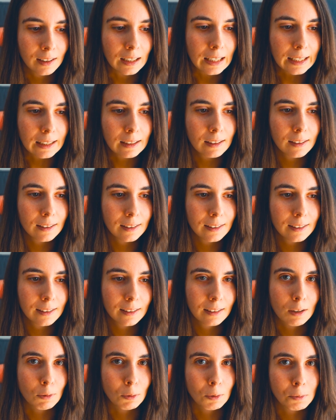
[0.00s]
Like,
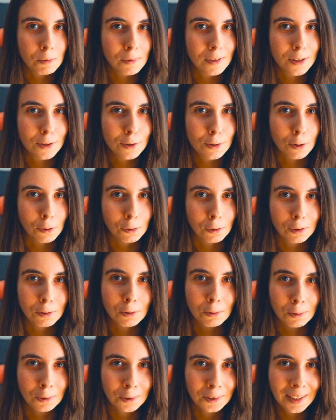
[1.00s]
that would be so
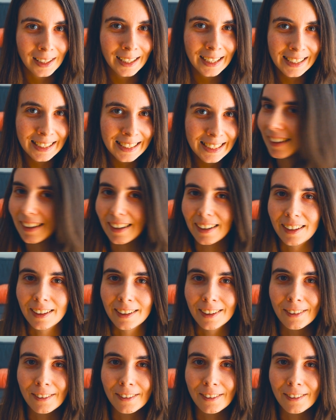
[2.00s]
cool. I don't